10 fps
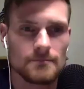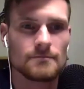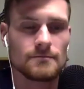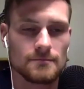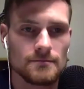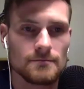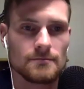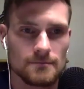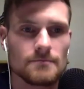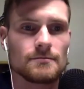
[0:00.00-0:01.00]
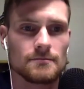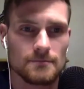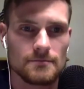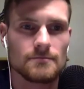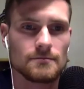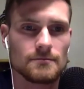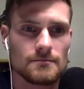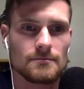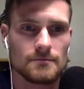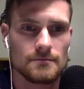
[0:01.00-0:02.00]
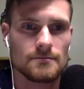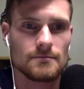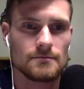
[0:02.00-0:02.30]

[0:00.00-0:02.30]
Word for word: are really bad areas for losses.